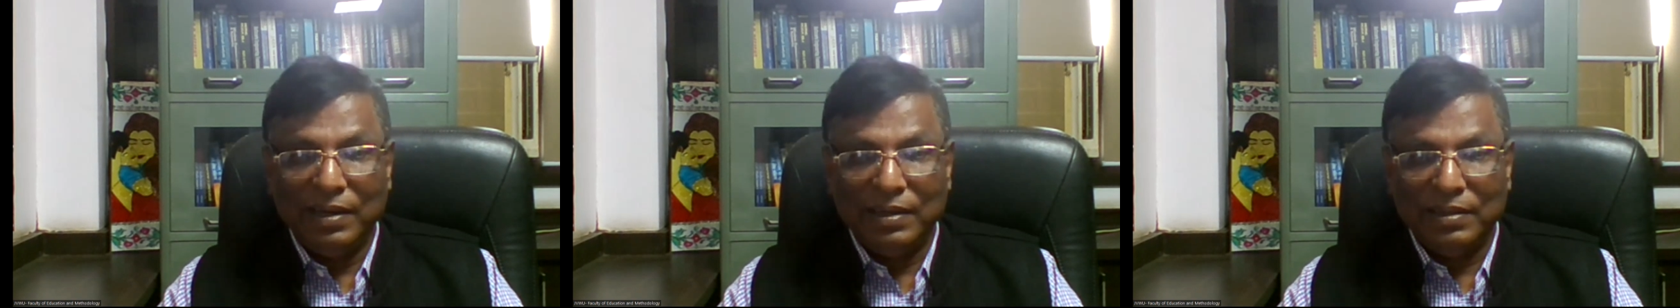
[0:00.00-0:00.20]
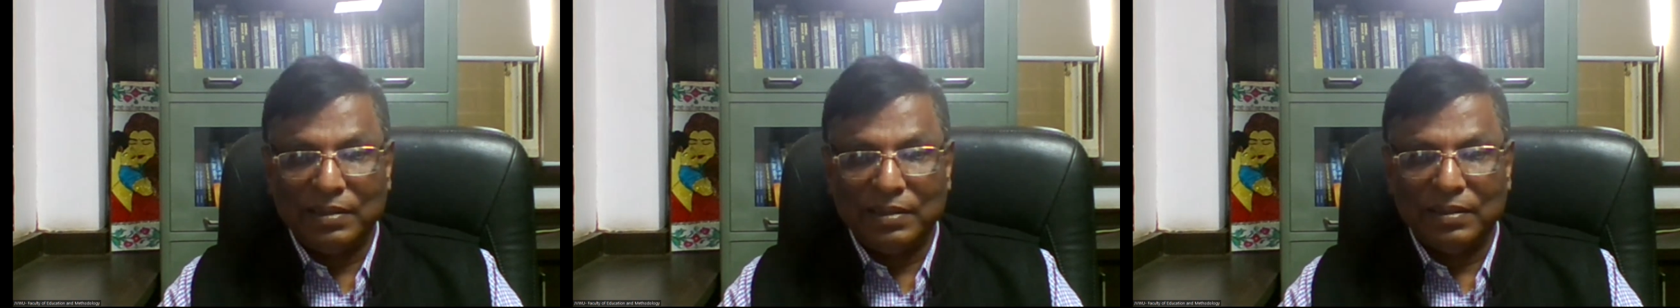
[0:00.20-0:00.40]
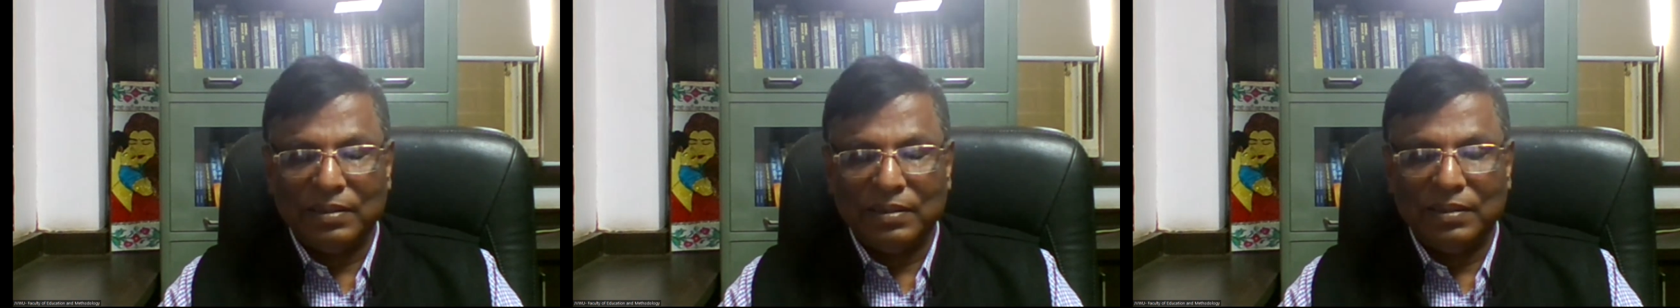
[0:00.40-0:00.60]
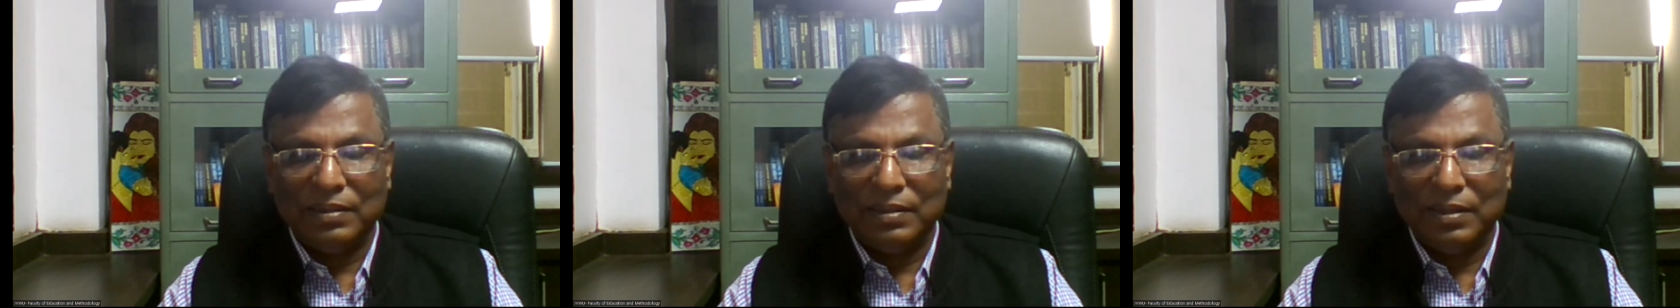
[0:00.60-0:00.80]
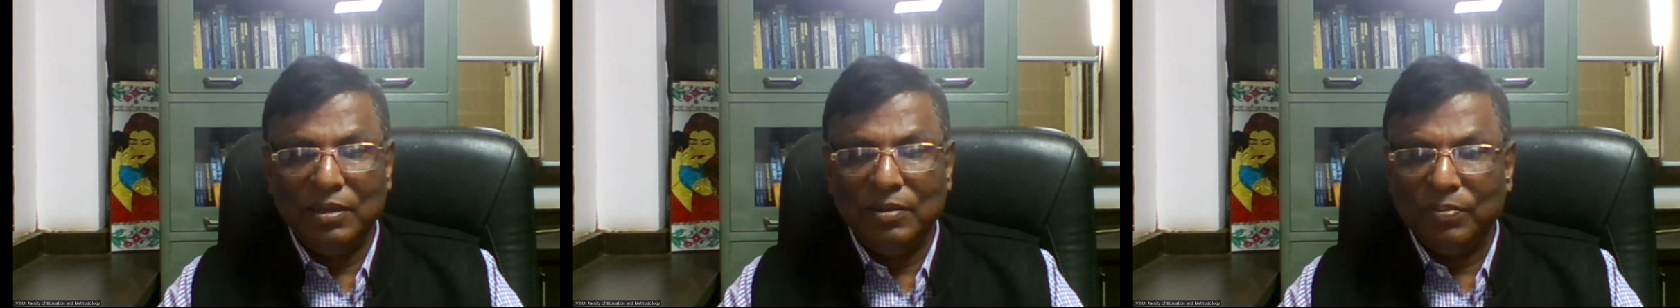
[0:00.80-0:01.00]
And
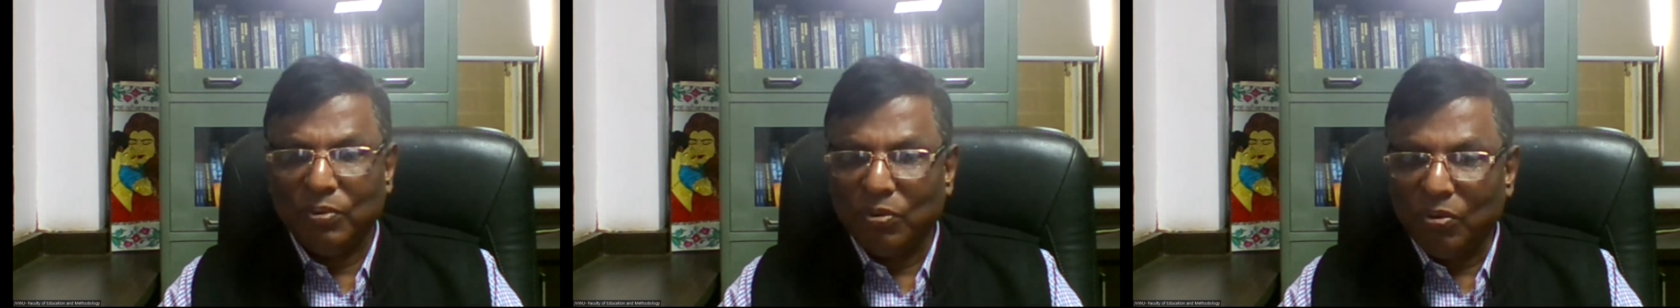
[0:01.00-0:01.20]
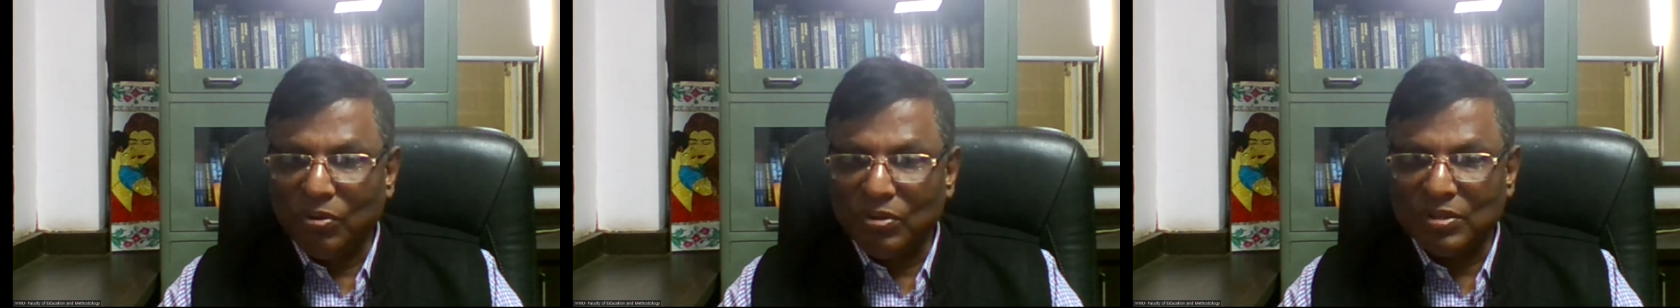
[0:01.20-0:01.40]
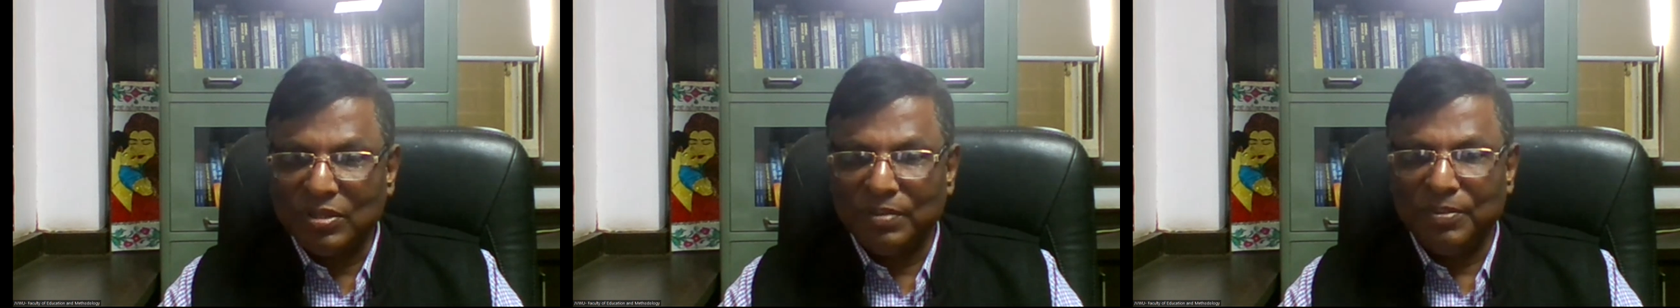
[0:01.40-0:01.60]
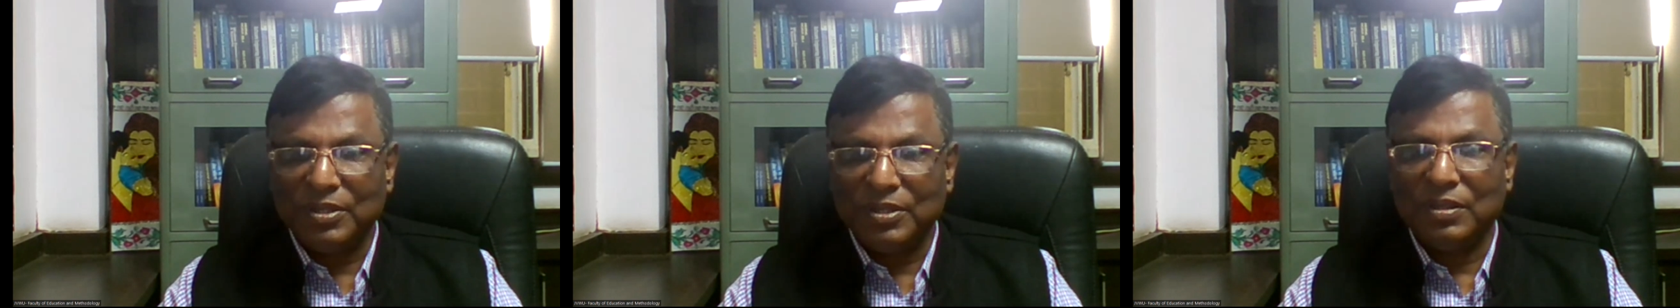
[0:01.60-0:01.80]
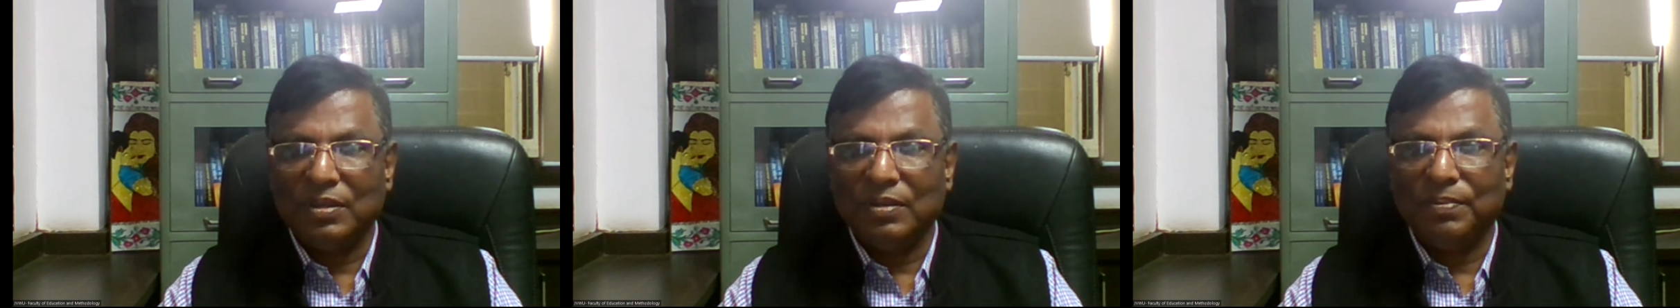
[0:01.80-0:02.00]
in fourth
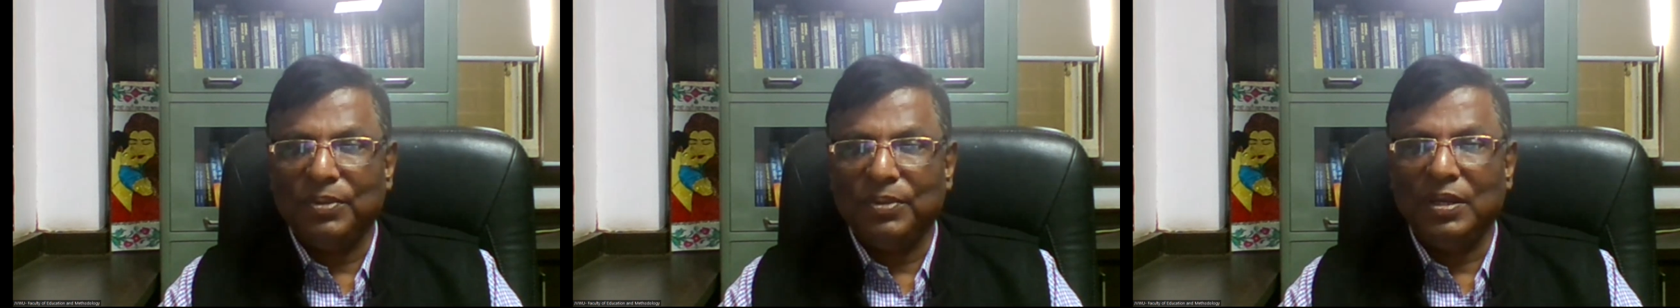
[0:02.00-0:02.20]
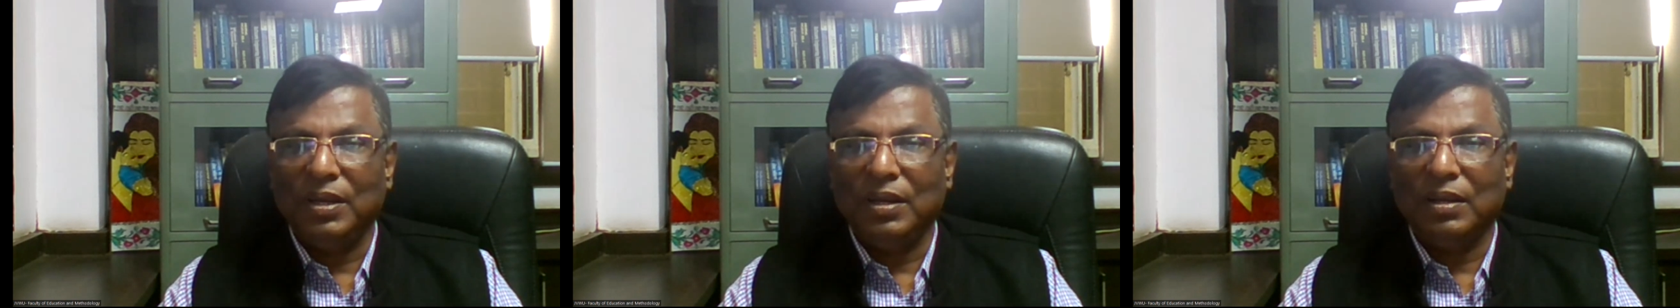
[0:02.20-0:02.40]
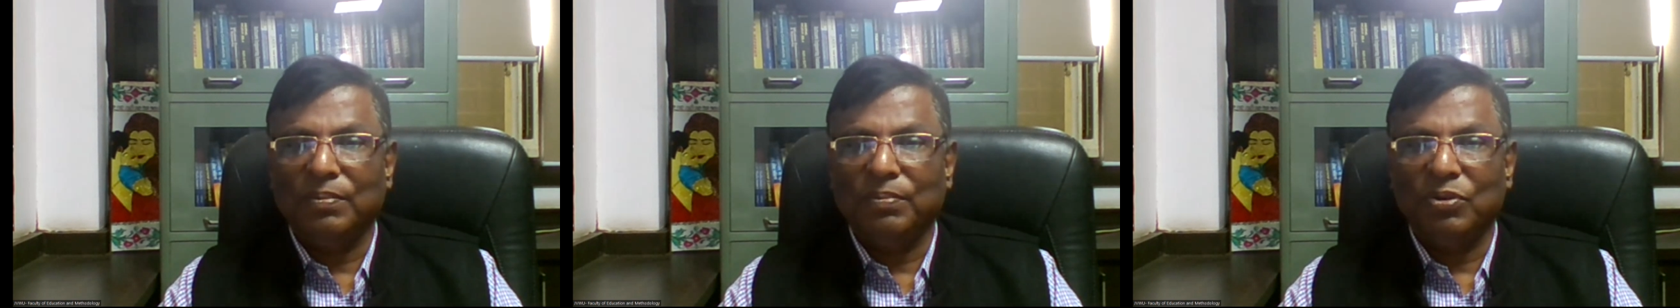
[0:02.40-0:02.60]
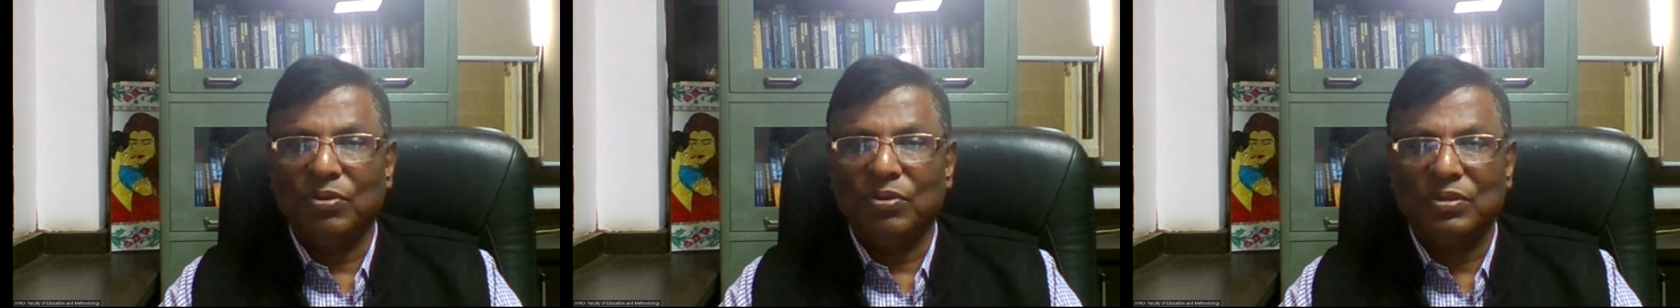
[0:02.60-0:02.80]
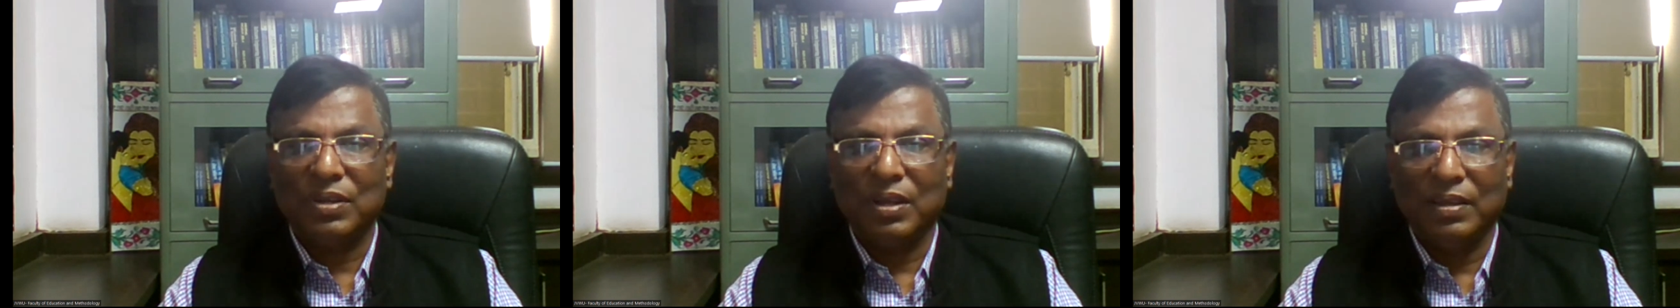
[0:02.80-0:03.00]
semester of B.TECH
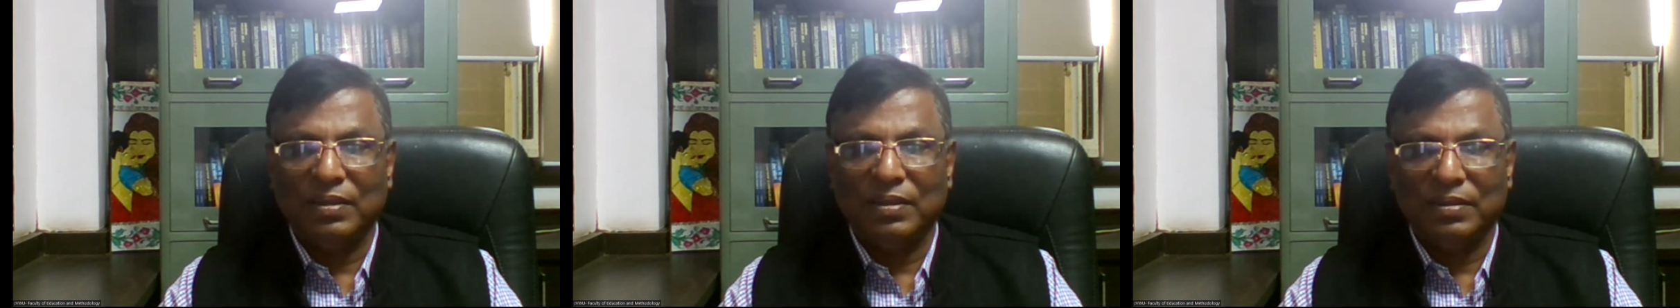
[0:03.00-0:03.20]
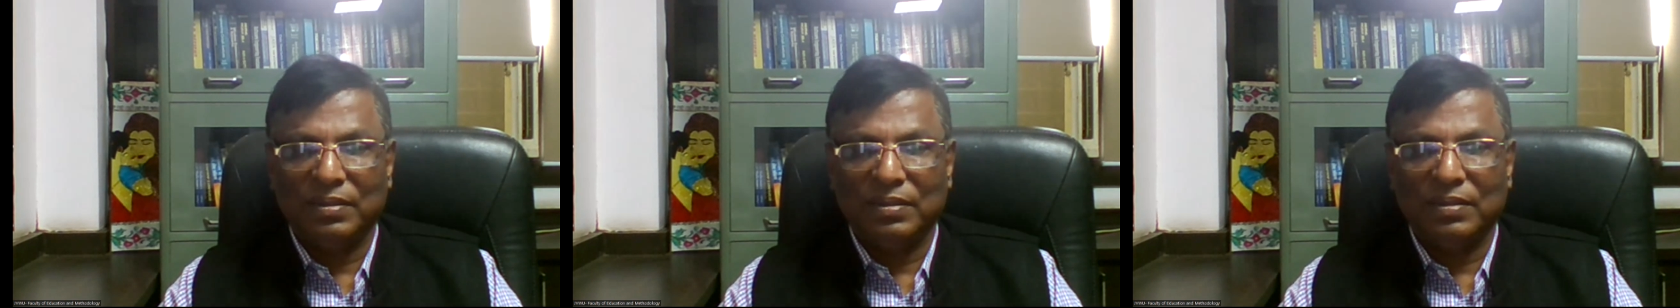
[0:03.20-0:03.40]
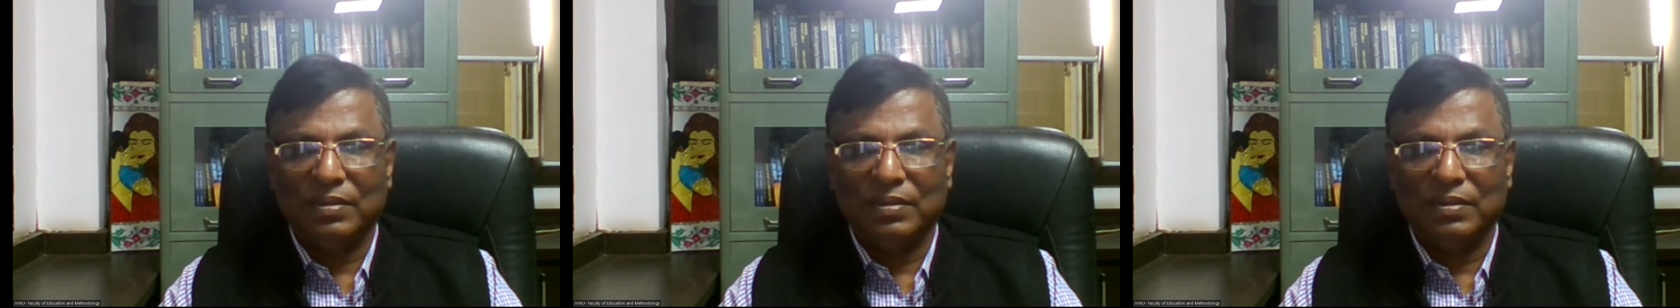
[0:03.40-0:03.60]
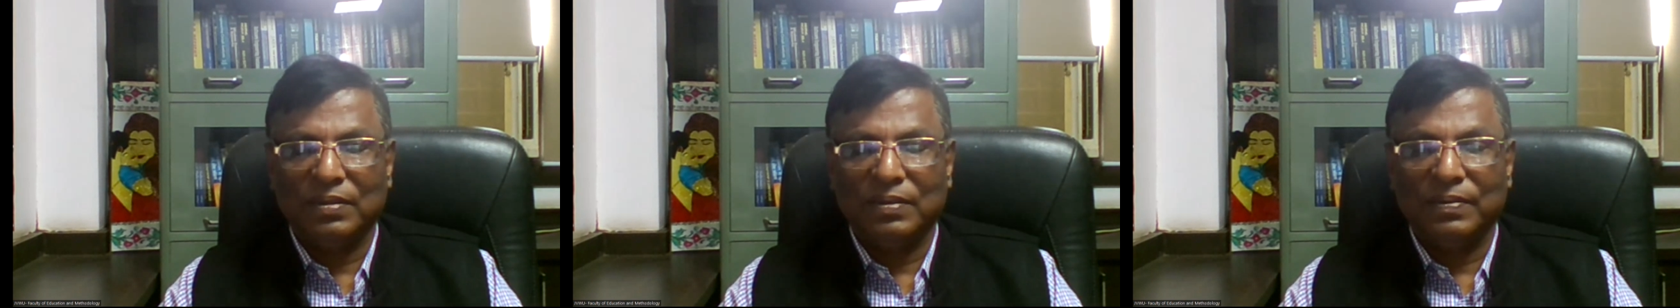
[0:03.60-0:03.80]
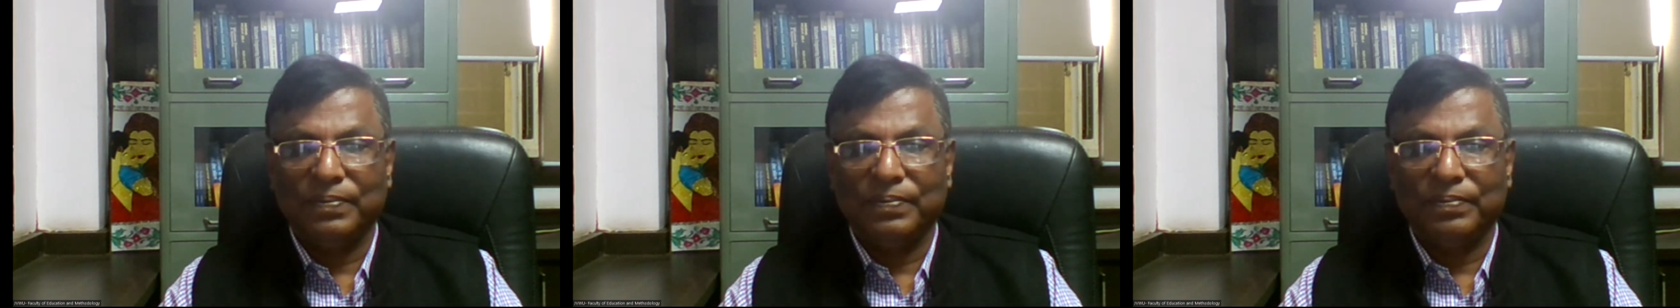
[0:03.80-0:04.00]
Computer
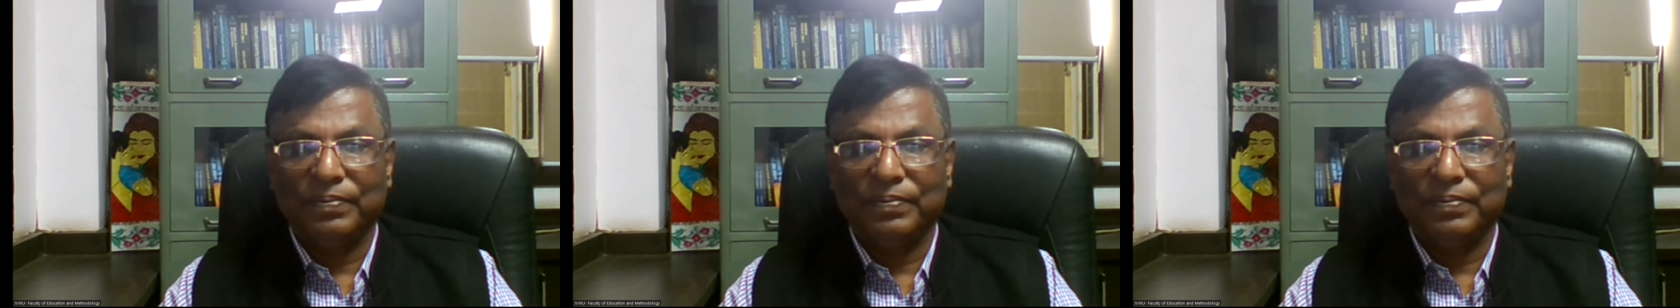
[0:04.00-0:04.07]
Science,